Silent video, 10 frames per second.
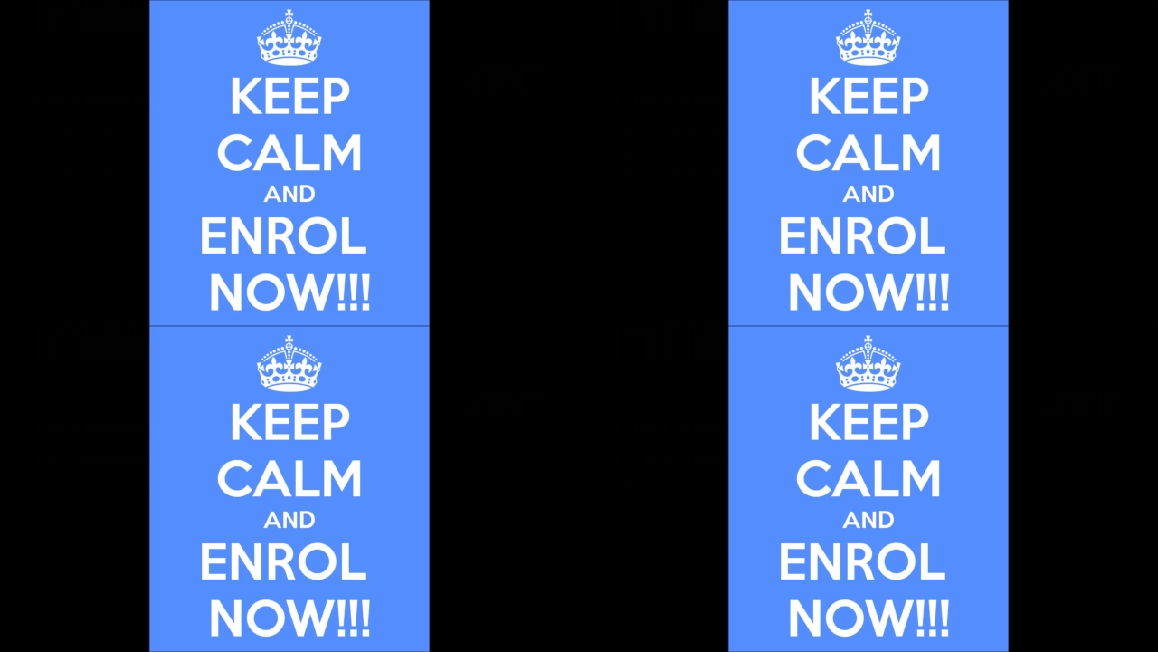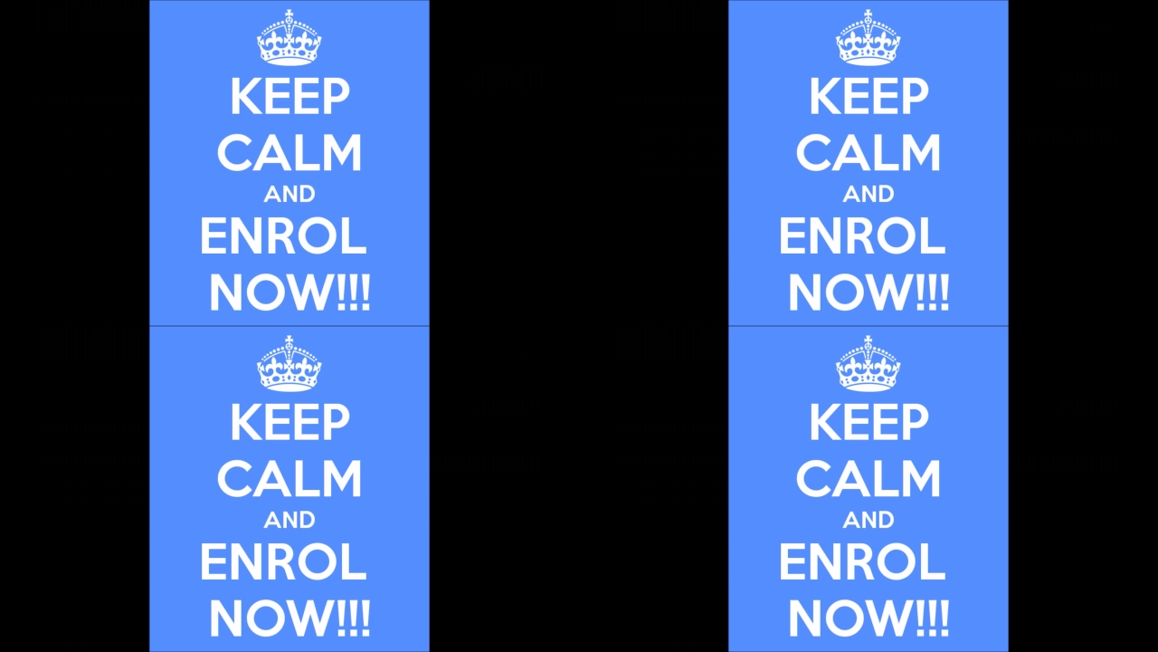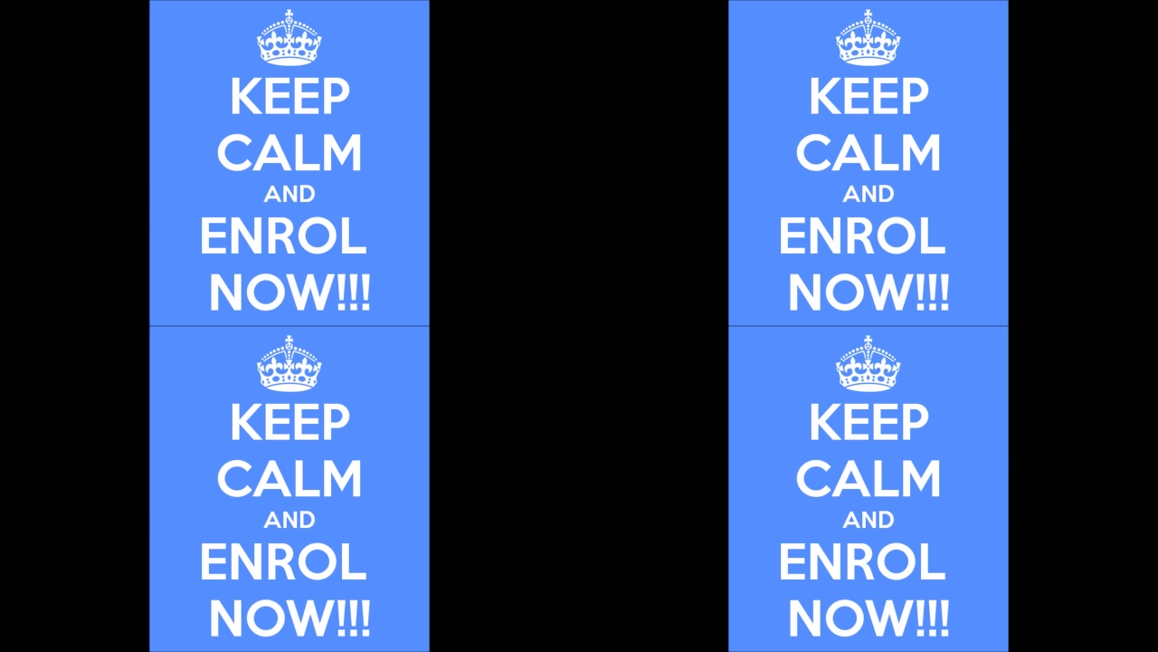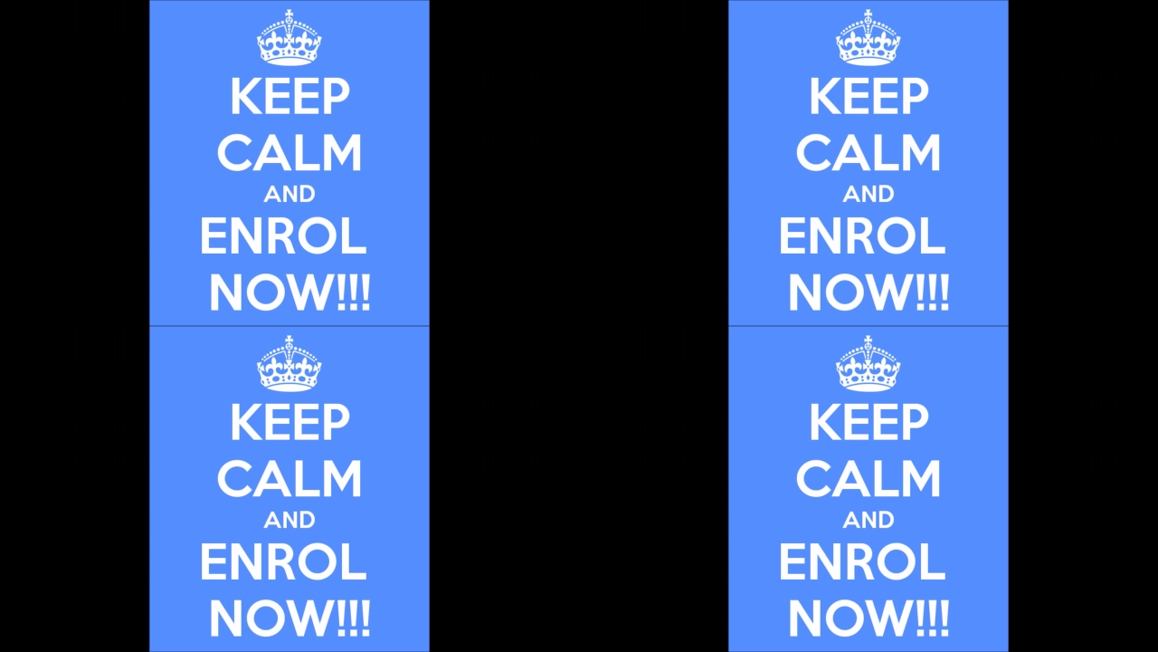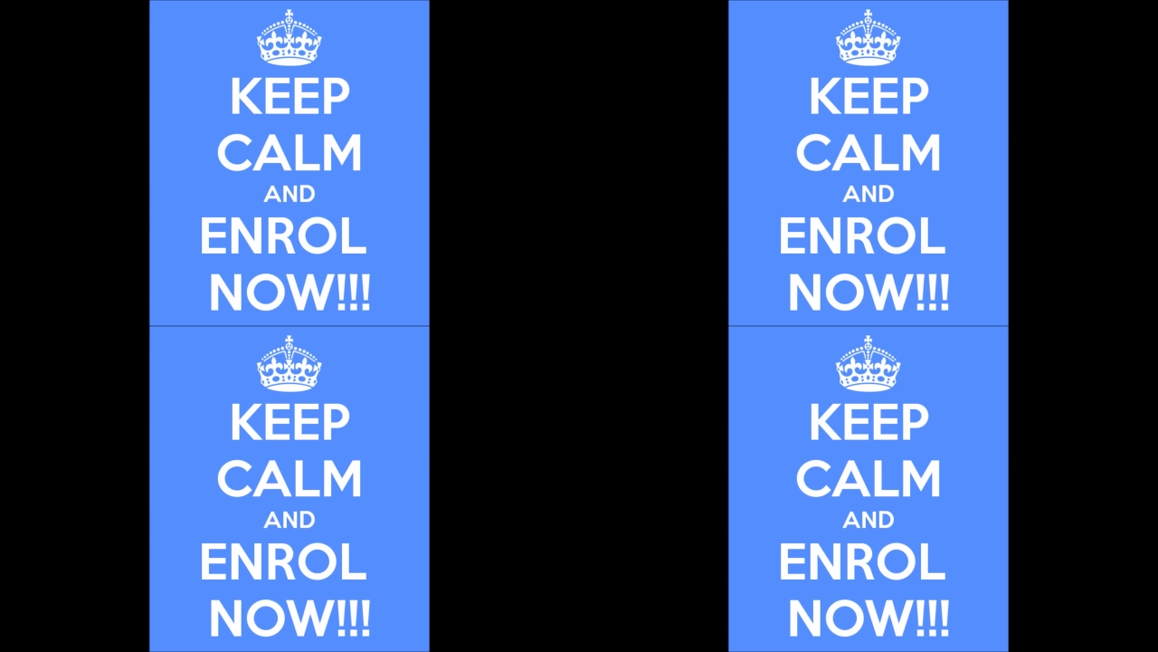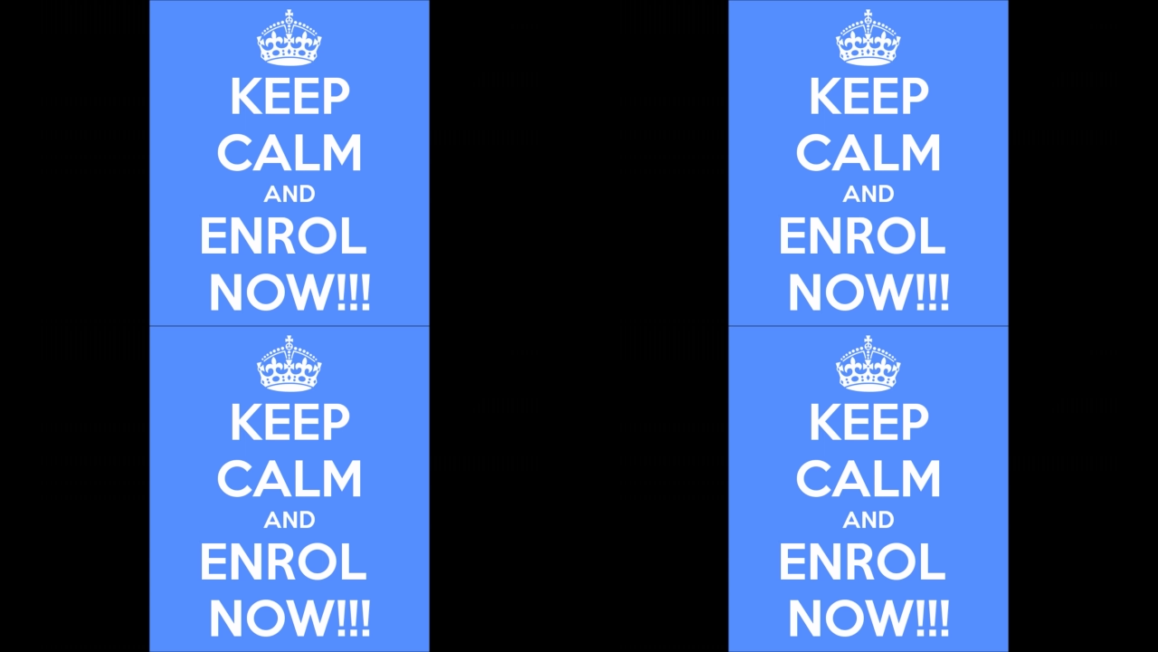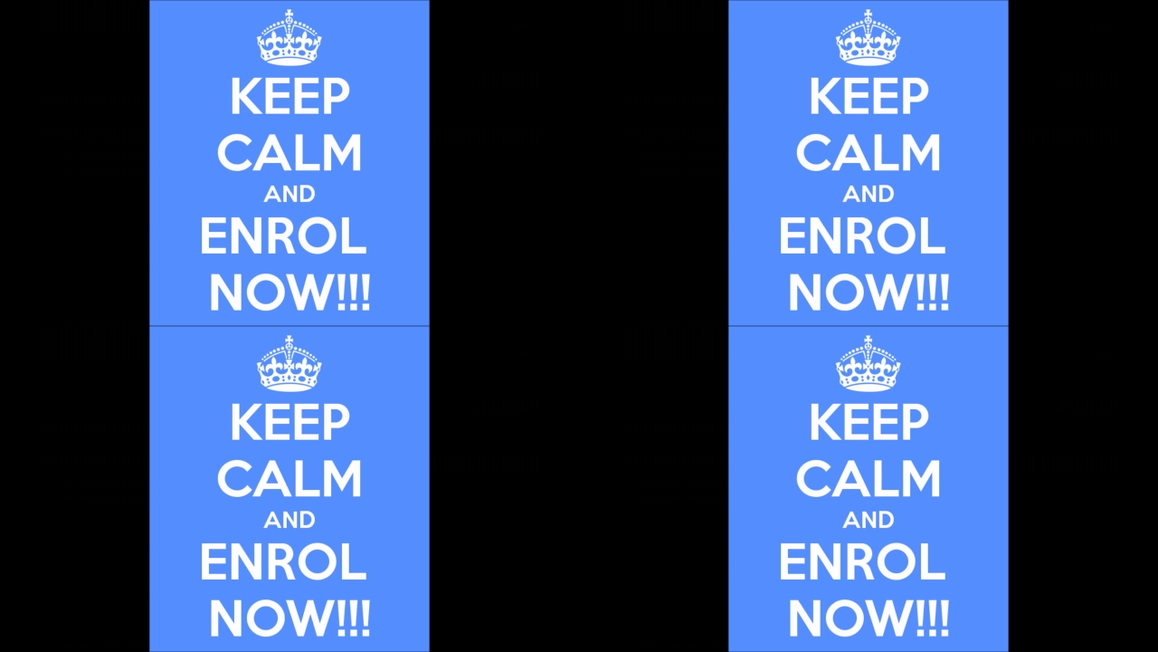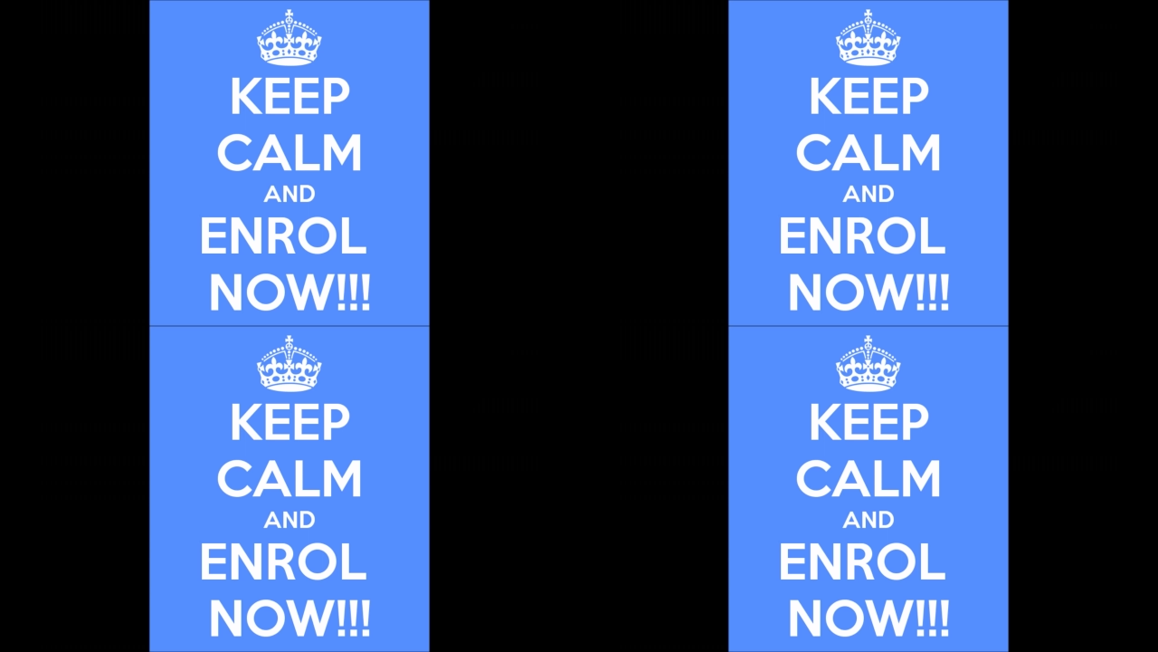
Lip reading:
Nobody's mouth can be seen.